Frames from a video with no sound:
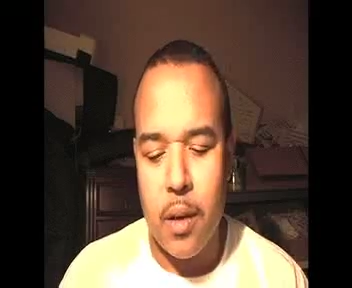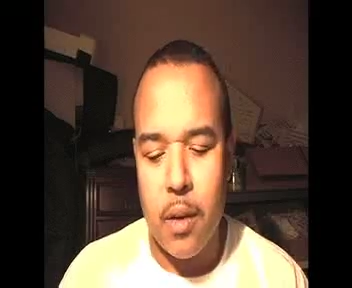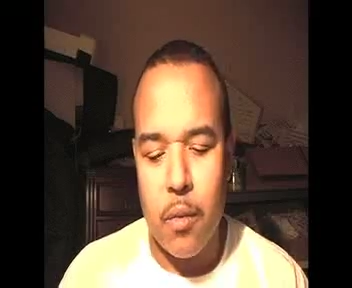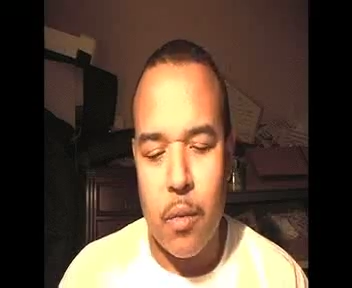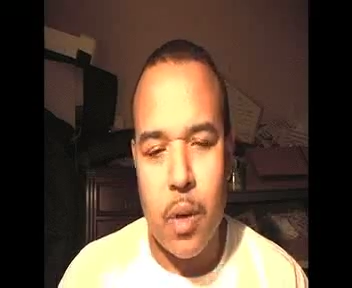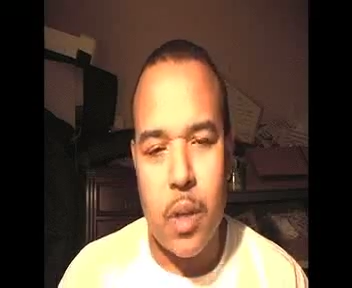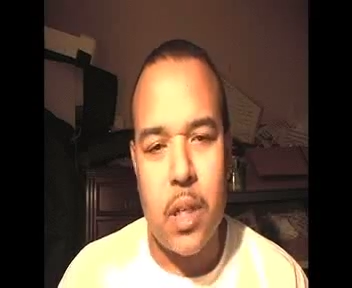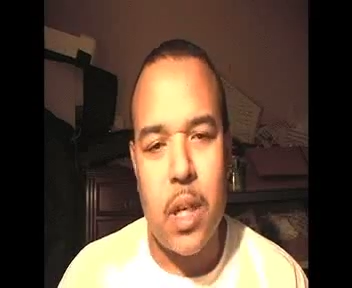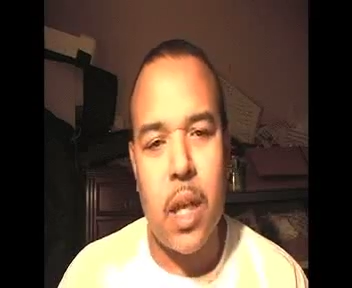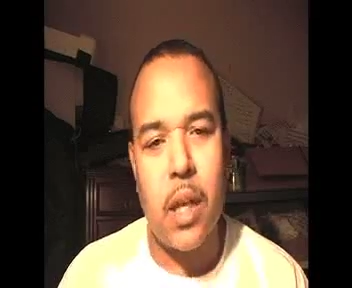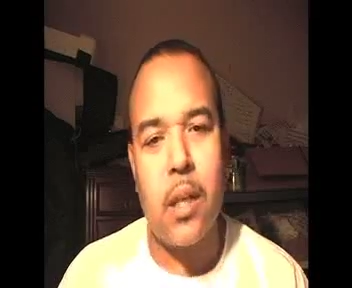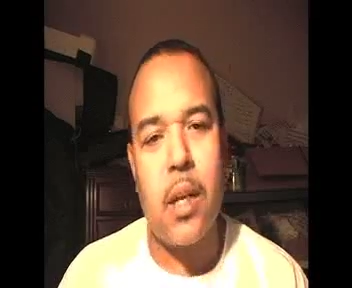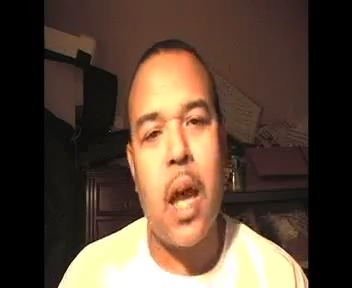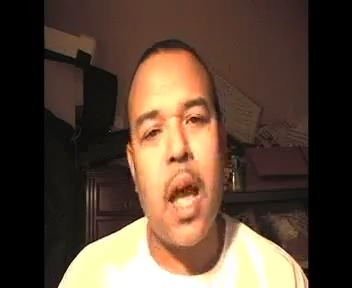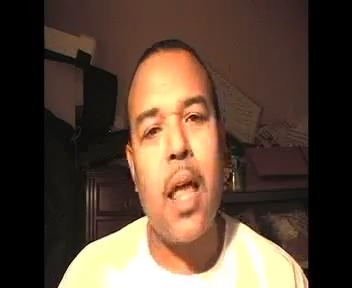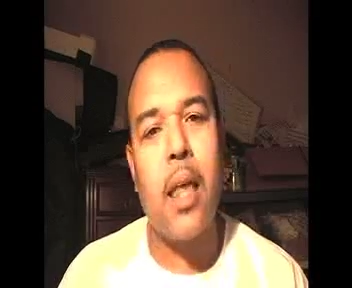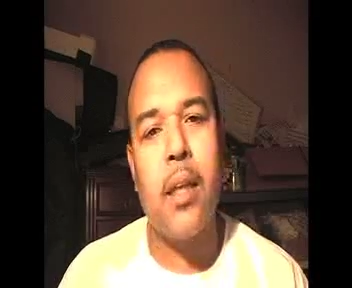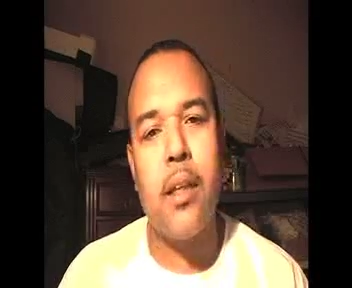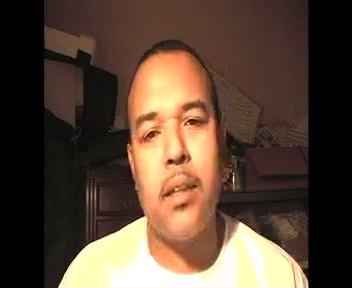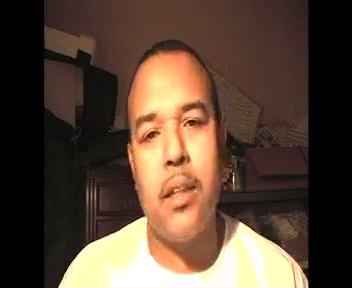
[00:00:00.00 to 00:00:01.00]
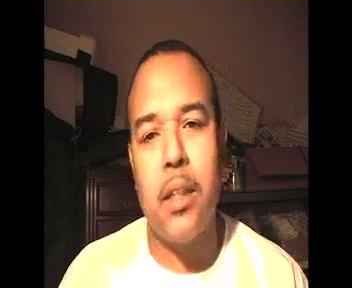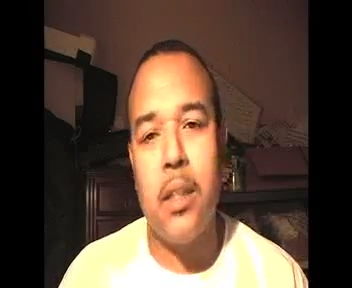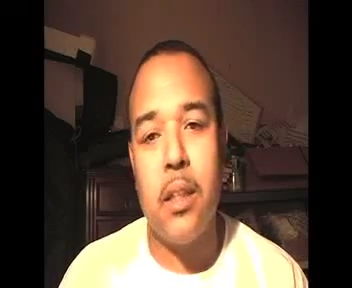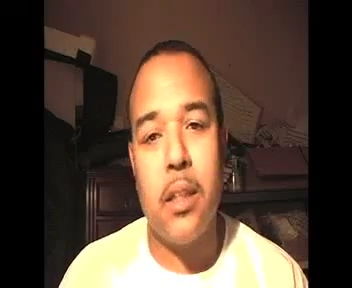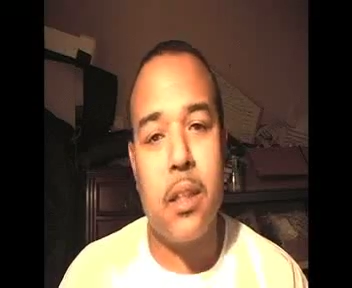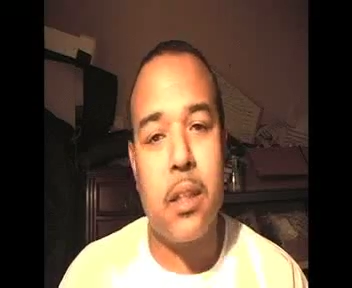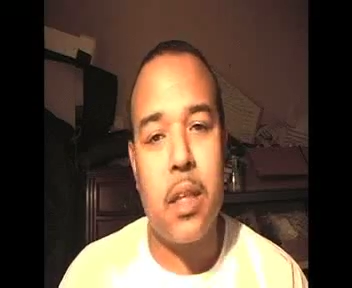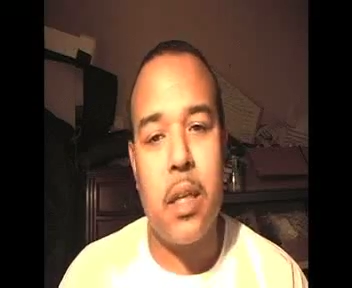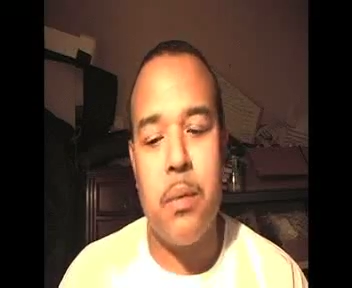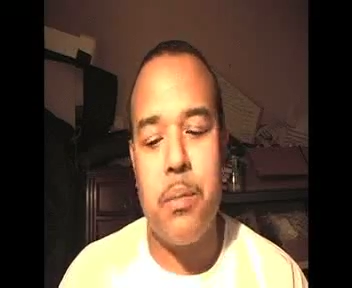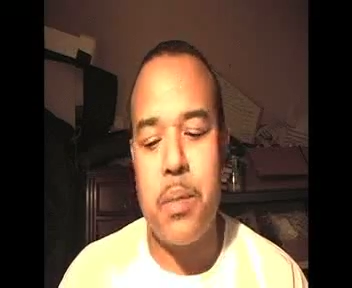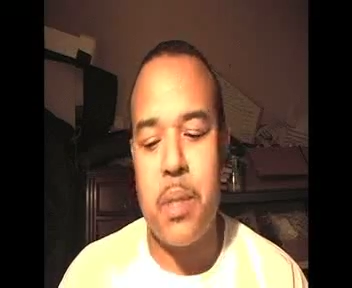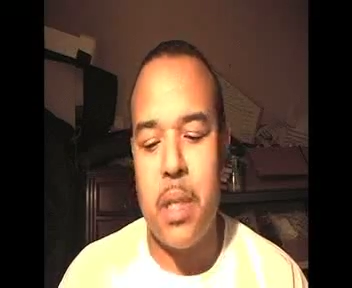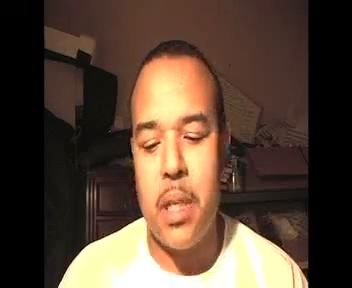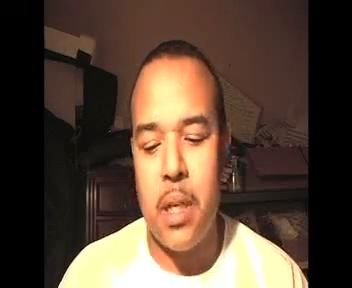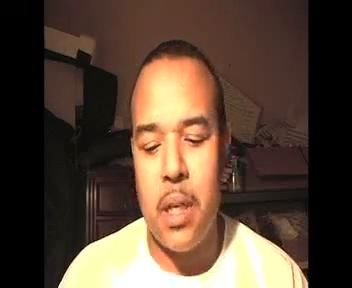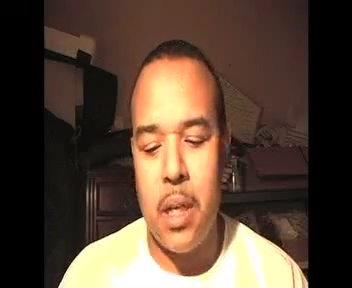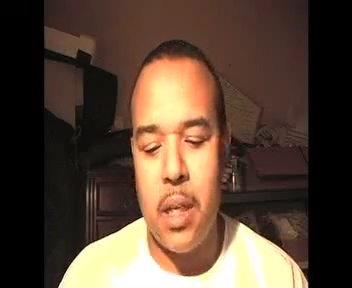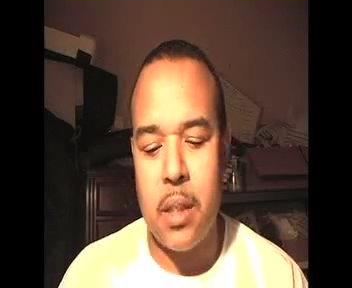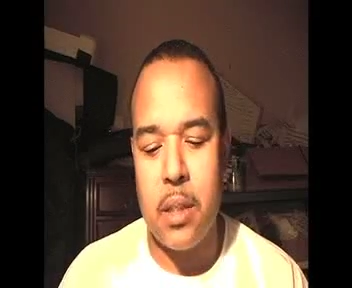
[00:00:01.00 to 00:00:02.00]
where technology just keeps
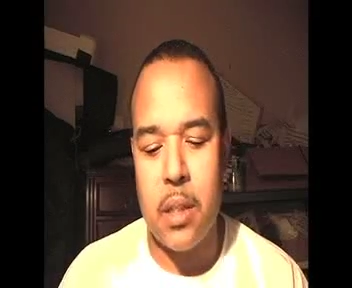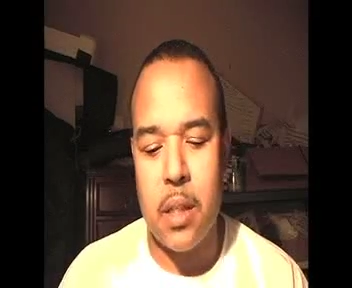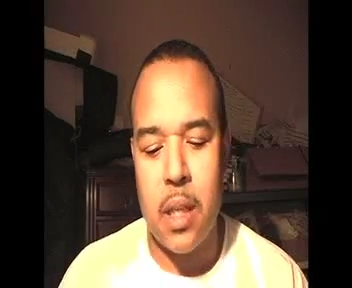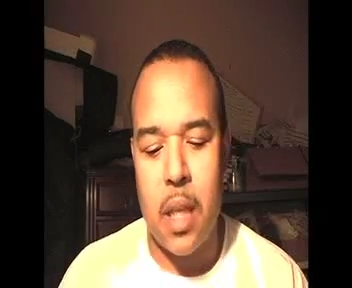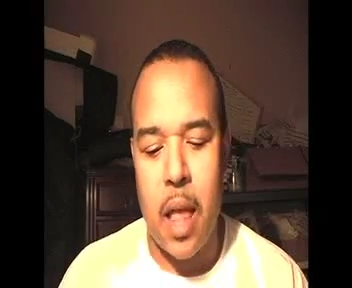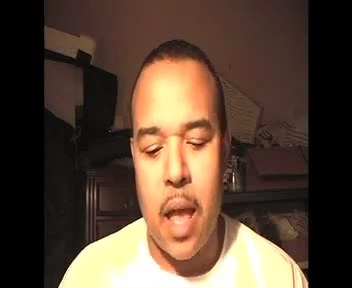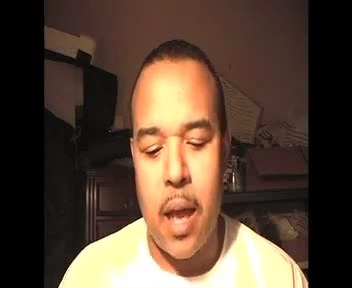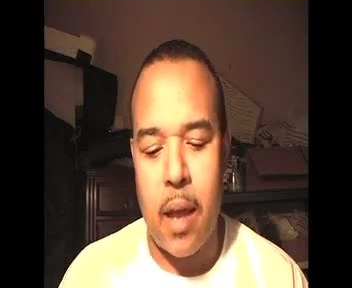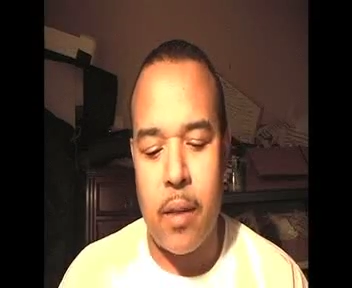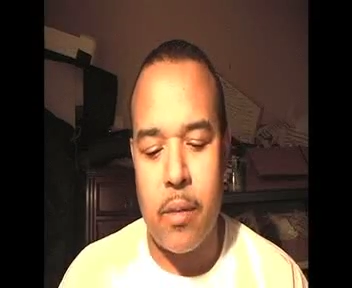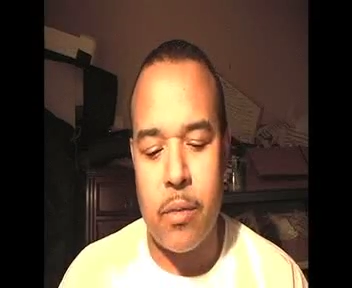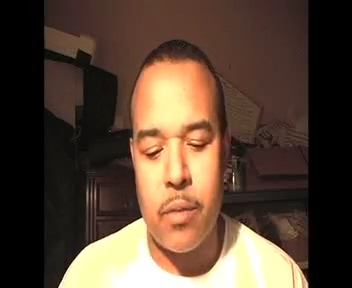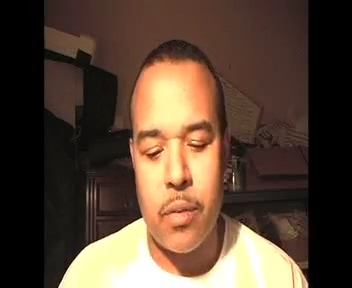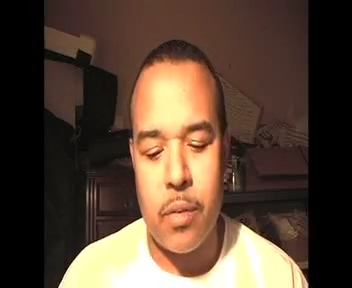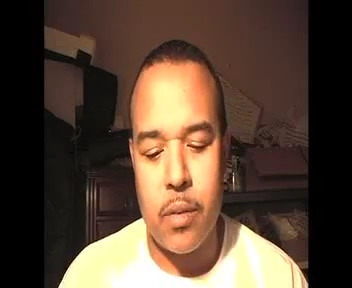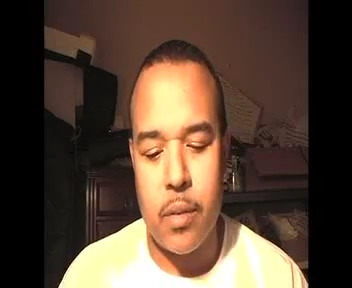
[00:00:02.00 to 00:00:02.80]
the idiots alive.